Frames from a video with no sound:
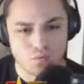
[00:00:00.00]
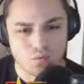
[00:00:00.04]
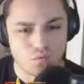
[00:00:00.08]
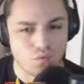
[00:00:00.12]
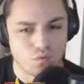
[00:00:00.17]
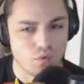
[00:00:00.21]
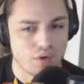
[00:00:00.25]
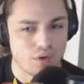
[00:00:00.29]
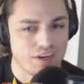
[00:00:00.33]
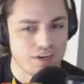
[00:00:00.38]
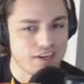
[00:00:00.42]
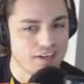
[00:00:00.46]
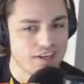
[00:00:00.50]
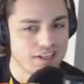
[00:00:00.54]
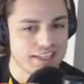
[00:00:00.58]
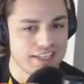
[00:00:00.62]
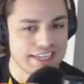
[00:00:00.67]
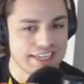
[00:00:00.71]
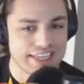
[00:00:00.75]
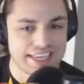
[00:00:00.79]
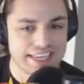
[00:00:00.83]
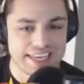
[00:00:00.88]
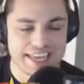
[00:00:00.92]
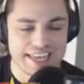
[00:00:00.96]

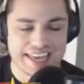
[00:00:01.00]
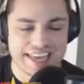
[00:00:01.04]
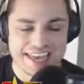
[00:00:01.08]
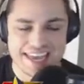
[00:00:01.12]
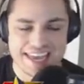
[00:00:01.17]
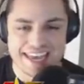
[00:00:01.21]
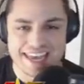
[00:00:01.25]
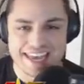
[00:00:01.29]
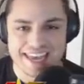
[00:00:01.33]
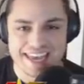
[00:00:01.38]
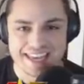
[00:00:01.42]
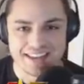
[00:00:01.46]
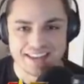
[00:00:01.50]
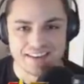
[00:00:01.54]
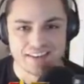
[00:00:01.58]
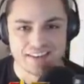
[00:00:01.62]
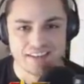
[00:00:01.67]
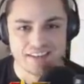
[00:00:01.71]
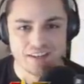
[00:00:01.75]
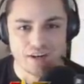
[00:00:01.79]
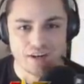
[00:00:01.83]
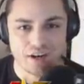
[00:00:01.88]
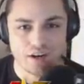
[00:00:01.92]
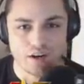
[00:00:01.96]
really it.
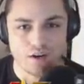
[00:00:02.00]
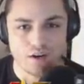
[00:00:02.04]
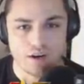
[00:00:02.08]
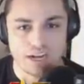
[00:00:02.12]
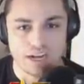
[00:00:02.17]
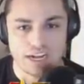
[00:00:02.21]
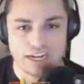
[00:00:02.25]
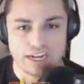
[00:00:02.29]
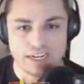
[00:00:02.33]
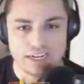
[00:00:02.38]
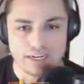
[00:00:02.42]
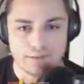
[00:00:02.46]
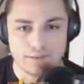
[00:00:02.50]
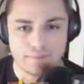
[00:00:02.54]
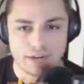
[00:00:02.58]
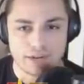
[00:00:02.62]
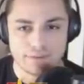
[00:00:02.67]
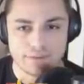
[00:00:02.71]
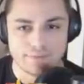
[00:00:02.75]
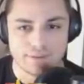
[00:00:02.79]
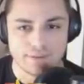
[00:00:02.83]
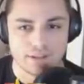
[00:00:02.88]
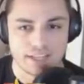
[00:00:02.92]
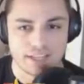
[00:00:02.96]
You know, um,
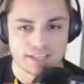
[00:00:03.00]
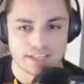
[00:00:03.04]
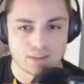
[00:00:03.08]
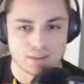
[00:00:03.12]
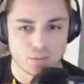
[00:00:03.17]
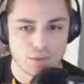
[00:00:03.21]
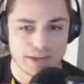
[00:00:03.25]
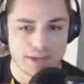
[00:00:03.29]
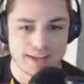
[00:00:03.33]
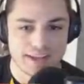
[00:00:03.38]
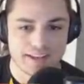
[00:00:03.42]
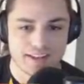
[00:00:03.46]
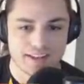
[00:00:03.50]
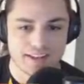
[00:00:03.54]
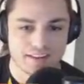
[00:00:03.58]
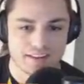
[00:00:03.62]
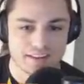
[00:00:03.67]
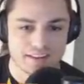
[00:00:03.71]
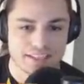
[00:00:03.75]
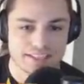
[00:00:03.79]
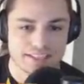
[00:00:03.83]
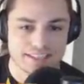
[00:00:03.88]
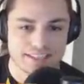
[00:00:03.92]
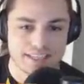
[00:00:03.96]
I feel like the way
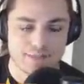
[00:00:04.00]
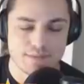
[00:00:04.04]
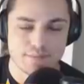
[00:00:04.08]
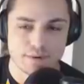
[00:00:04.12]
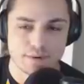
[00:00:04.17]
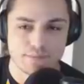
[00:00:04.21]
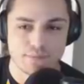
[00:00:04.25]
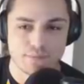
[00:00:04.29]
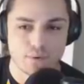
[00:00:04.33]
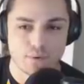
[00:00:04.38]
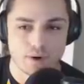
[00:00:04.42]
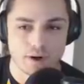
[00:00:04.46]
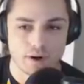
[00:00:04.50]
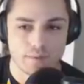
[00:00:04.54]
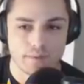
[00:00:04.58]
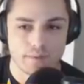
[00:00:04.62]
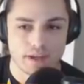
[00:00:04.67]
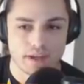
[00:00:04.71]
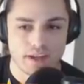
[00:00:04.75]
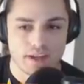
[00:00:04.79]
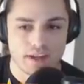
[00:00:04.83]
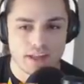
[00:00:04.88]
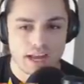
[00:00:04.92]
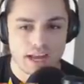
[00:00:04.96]
the team
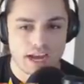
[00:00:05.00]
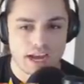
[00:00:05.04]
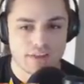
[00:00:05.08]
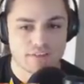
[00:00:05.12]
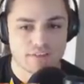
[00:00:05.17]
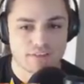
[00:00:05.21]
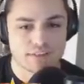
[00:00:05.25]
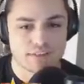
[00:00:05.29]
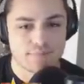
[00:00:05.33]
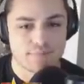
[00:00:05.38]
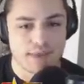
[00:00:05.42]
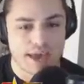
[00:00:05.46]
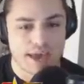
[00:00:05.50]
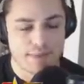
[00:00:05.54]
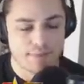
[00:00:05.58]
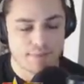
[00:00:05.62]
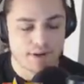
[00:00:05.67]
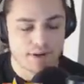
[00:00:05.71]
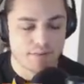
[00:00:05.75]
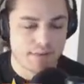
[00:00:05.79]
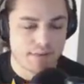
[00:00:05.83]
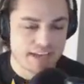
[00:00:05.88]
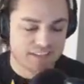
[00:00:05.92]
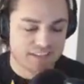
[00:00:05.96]
performed, obviously Mad
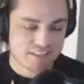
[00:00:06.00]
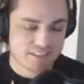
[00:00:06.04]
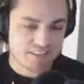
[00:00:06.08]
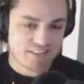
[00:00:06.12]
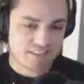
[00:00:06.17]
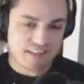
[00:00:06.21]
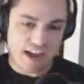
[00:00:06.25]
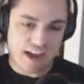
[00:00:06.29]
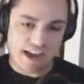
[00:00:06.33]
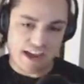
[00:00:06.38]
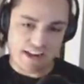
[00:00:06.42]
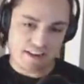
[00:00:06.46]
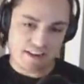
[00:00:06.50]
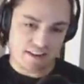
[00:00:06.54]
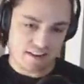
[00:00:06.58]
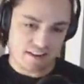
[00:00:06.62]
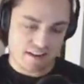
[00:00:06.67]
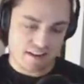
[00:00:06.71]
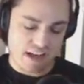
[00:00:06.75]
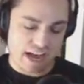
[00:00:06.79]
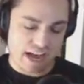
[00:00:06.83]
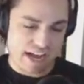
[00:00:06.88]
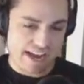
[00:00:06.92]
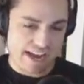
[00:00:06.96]
Bum hasn't signed.
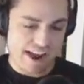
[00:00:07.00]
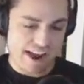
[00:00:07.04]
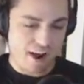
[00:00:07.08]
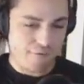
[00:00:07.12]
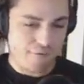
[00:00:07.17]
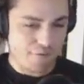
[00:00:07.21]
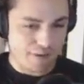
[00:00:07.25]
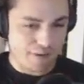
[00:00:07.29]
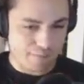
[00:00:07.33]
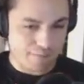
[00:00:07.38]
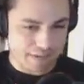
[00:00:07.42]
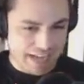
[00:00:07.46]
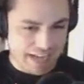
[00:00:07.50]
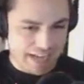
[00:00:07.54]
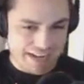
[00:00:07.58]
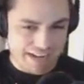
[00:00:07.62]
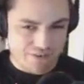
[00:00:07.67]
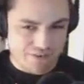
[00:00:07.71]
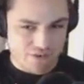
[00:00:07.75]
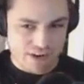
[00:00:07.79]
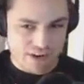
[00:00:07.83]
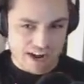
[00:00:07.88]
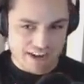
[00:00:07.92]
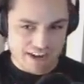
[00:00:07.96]
I offered him a
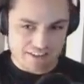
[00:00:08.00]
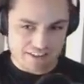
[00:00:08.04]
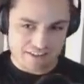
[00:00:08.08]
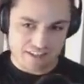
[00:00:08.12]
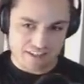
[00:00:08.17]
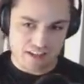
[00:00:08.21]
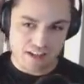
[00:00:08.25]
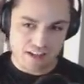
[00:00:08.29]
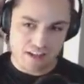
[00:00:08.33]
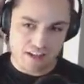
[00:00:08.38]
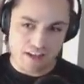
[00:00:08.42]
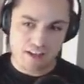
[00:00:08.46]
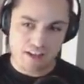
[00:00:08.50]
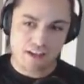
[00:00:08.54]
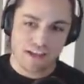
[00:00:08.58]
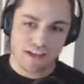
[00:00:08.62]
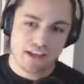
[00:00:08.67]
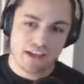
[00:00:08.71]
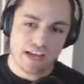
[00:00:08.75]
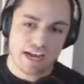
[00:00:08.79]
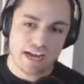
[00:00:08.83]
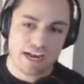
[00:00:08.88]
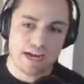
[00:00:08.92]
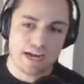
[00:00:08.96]
contract.
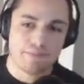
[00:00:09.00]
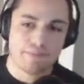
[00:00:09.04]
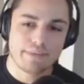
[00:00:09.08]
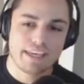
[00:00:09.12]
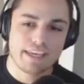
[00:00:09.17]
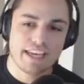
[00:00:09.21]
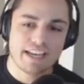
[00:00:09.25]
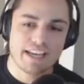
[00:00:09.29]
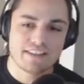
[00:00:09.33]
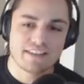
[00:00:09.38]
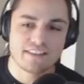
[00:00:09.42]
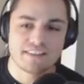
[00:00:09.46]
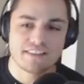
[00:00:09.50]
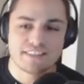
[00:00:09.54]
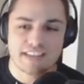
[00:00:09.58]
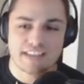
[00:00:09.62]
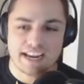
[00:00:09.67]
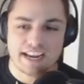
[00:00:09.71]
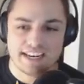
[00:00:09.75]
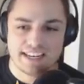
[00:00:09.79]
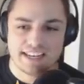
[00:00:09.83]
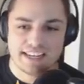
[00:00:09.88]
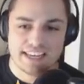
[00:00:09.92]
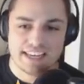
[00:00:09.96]
Um, he hasn't
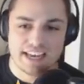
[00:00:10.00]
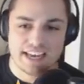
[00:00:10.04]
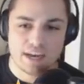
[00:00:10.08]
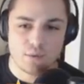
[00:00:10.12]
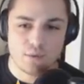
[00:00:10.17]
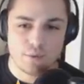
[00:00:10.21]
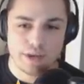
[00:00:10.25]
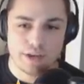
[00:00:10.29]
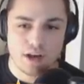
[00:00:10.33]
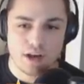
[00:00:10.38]
signed it yet. We